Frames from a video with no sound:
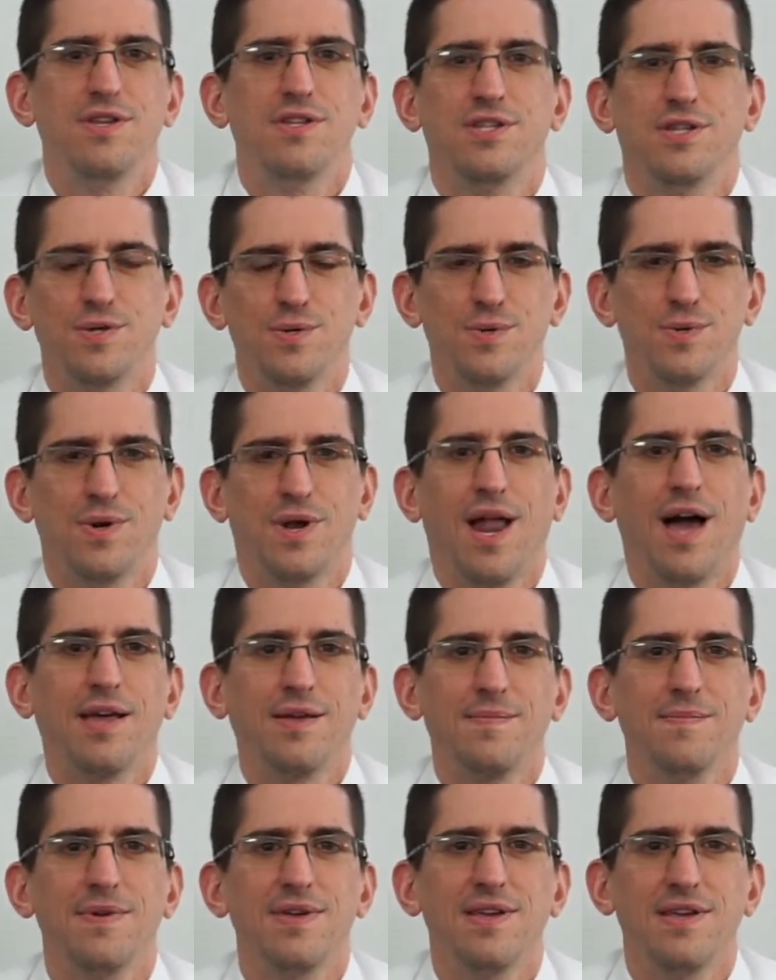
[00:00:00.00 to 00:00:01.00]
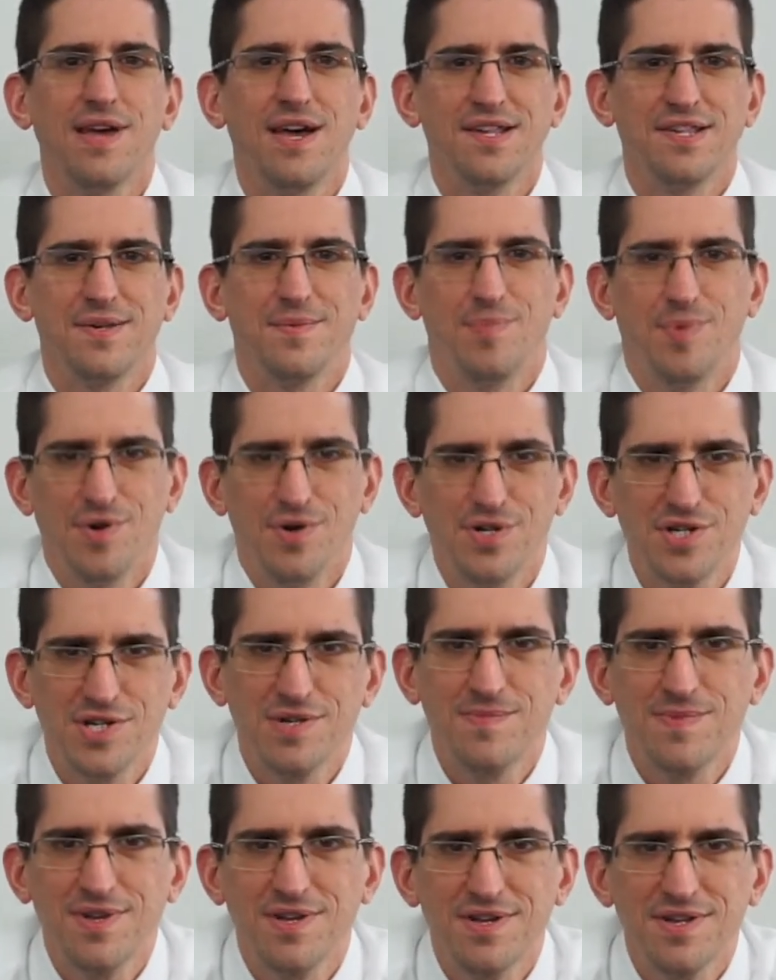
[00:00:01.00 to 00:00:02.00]
to like me as a
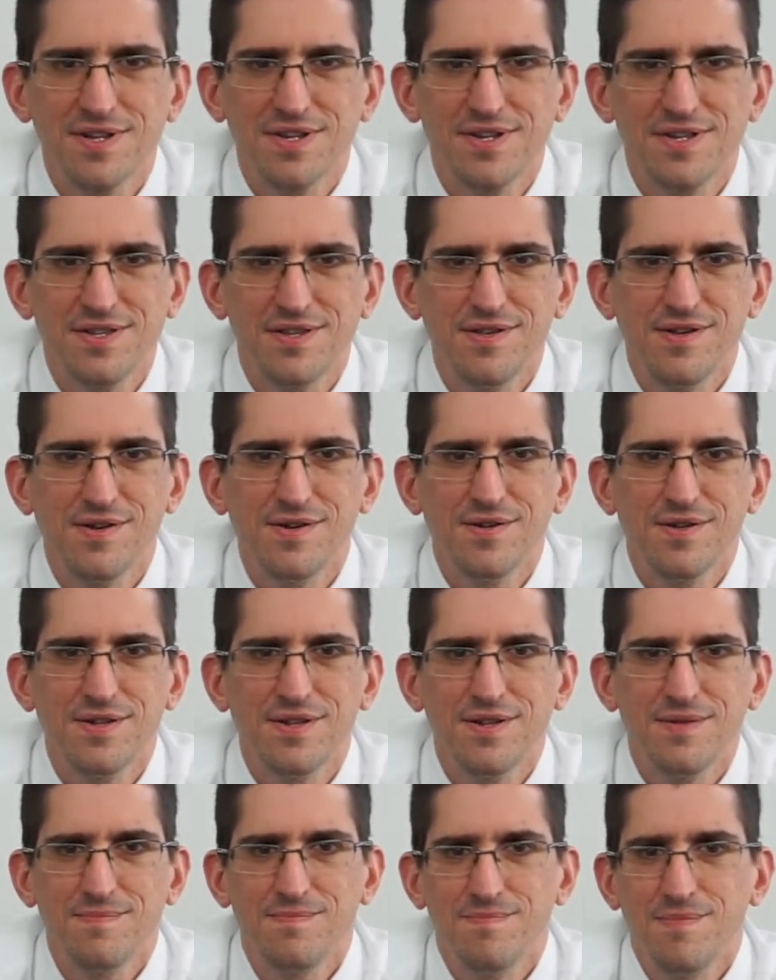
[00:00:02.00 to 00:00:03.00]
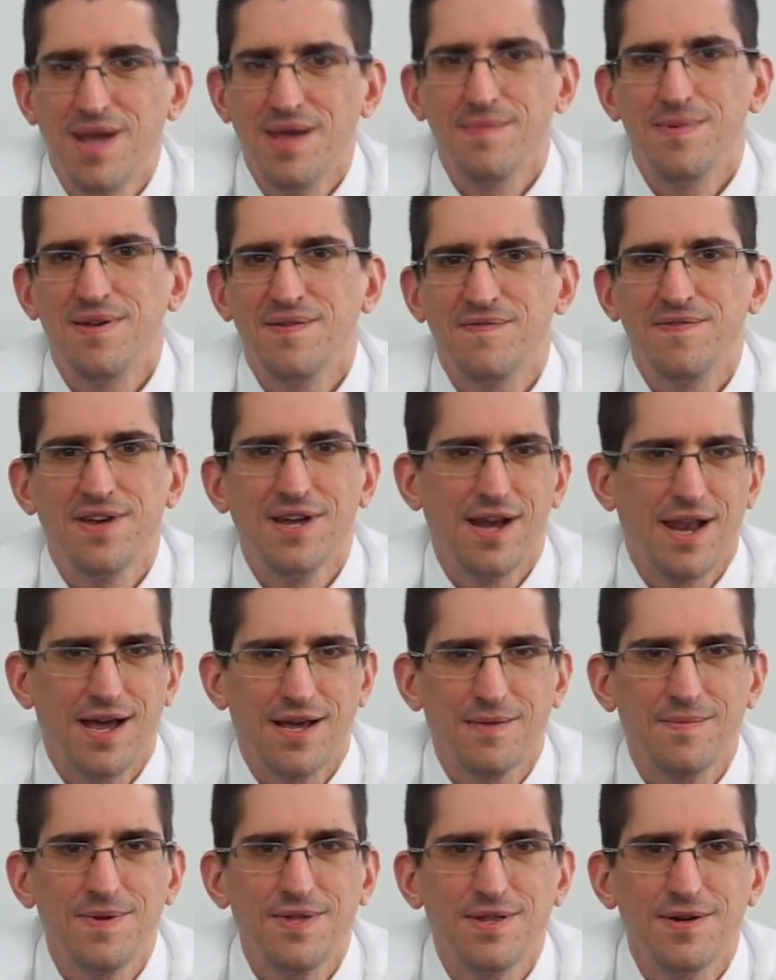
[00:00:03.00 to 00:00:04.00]
person, because, maybe if they
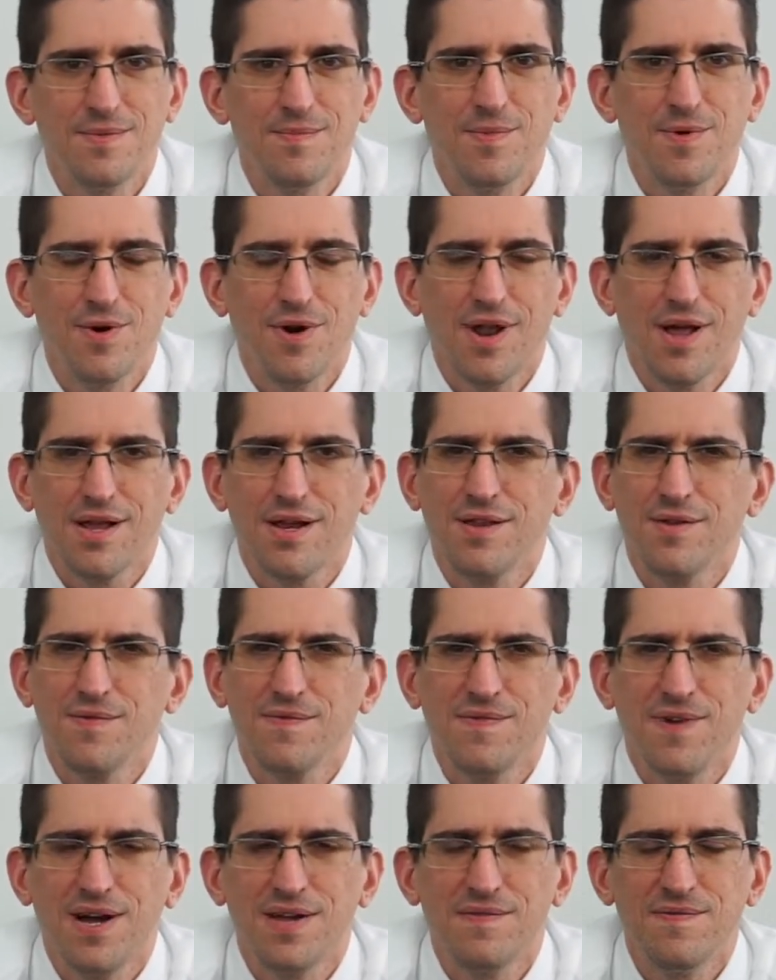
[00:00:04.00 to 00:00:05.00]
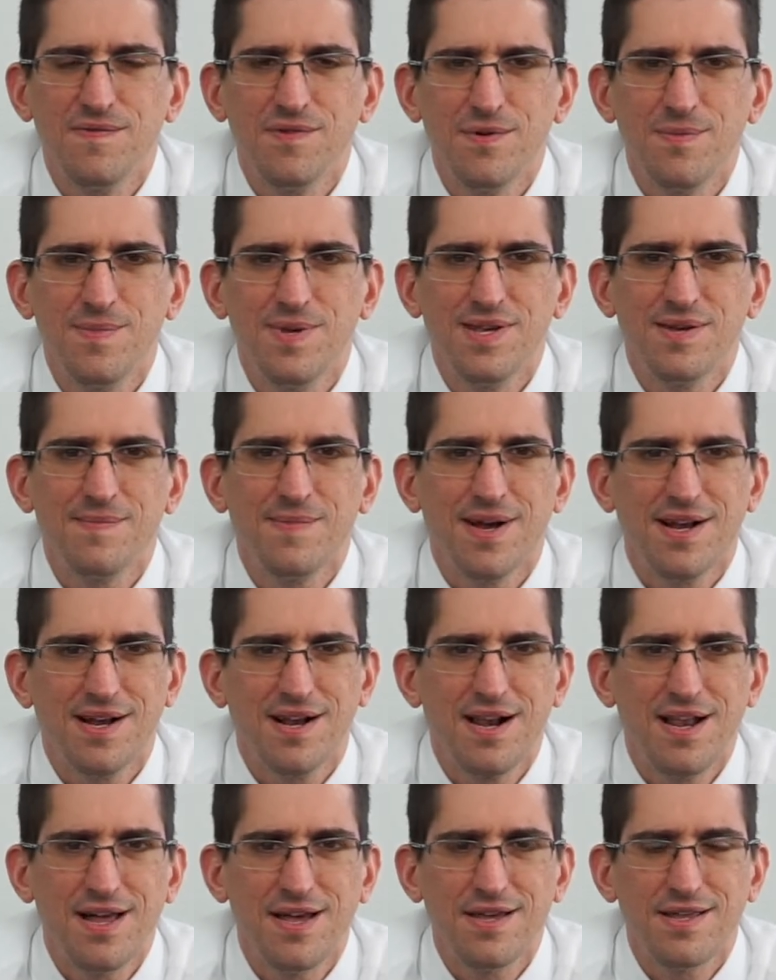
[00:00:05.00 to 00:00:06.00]
like me, they're more likely to find for me and my
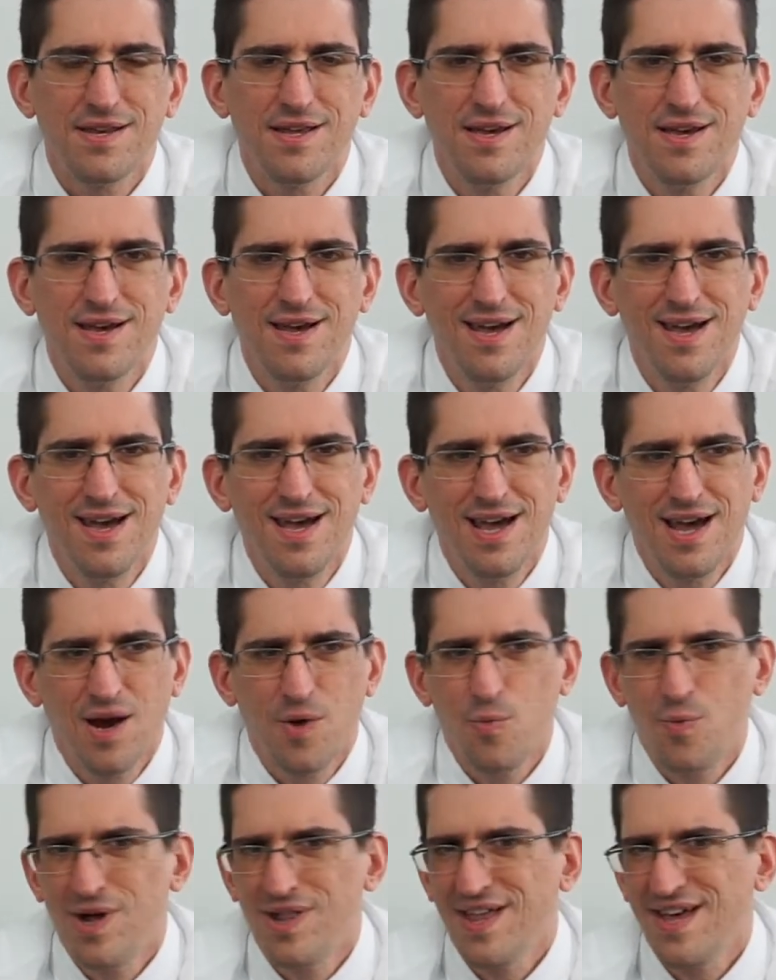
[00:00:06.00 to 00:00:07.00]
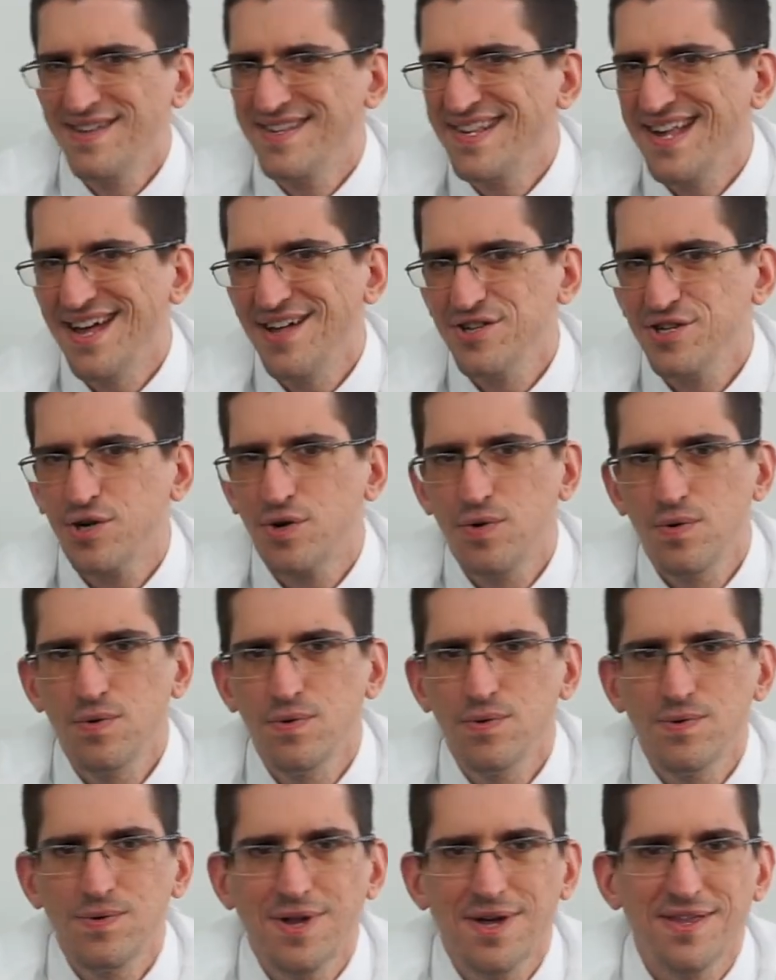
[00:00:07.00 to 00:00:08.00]
client. And while that sounds
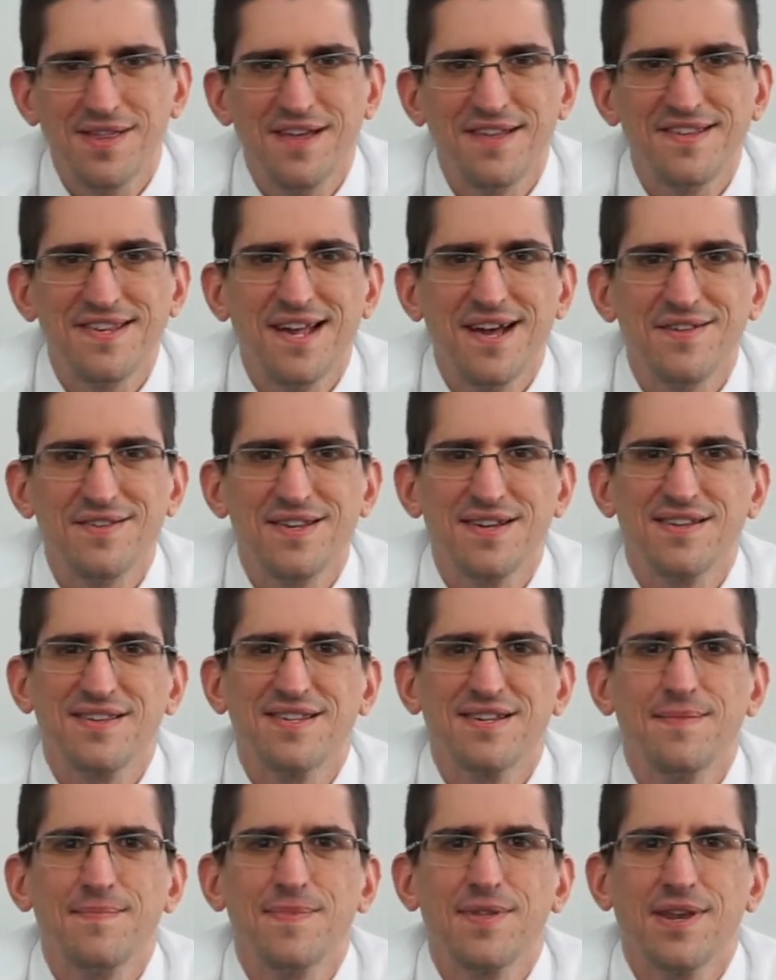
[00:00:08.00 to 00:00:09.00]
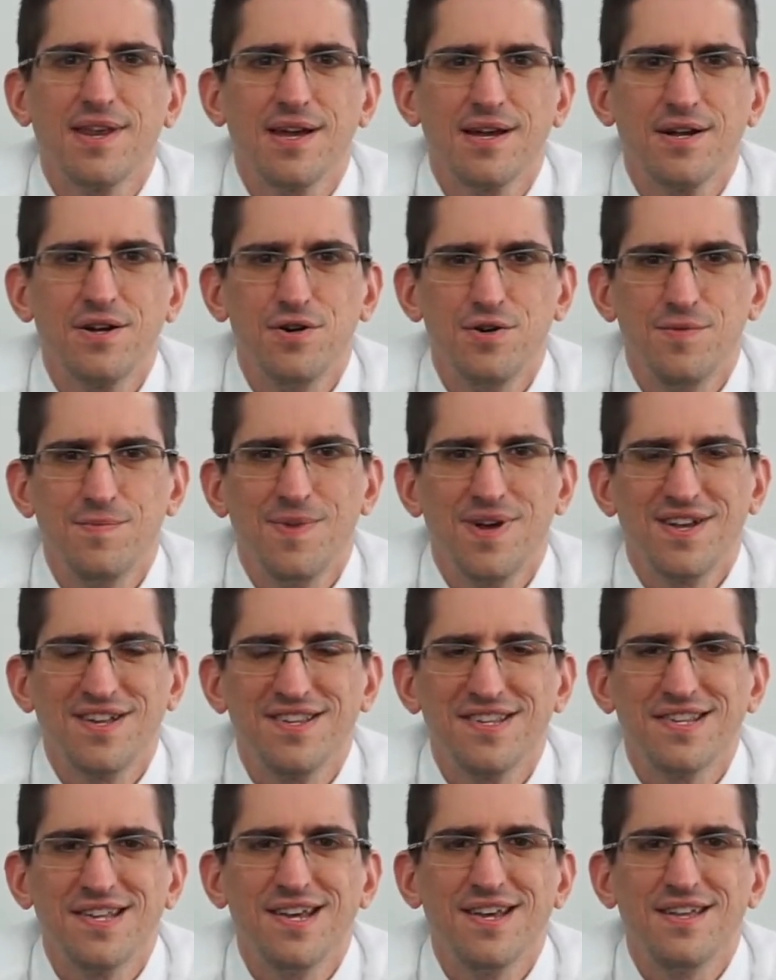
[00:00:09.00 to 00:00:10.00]
cool, and that sounds like something that could make
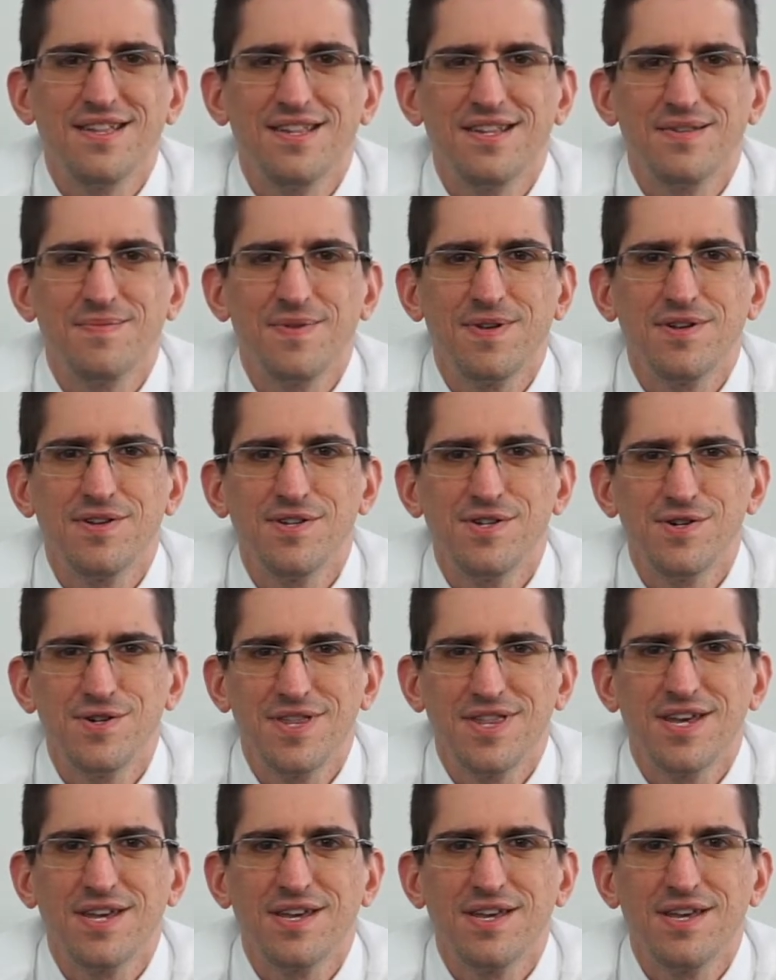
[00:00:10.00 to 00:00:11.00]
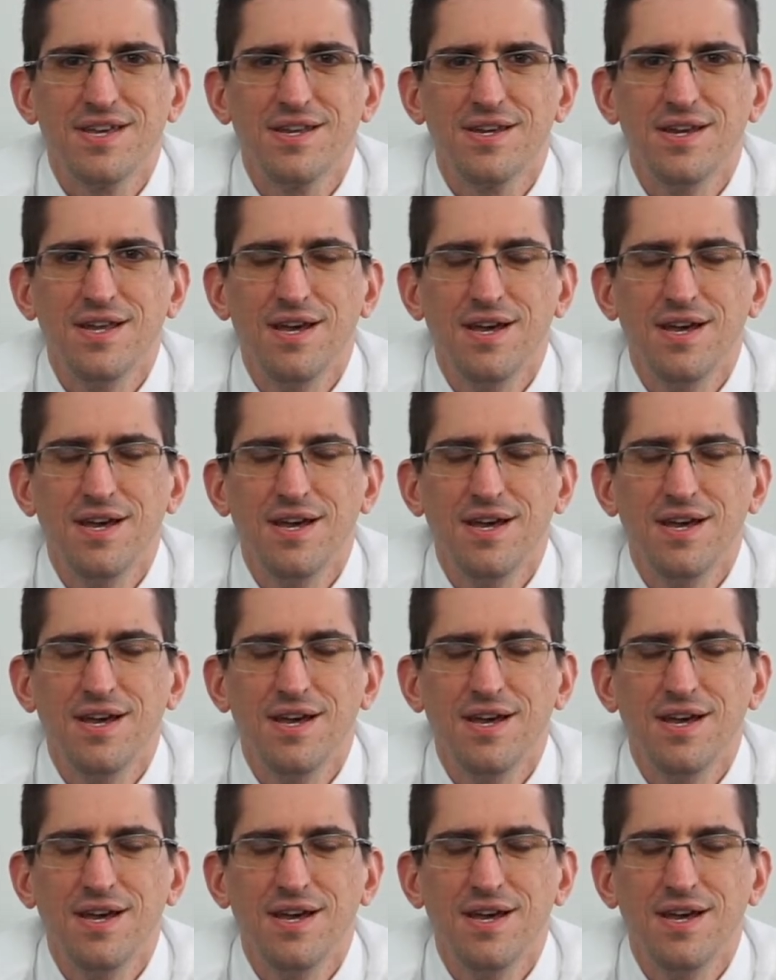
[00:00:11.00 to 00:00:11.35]
sense, because you're thinking,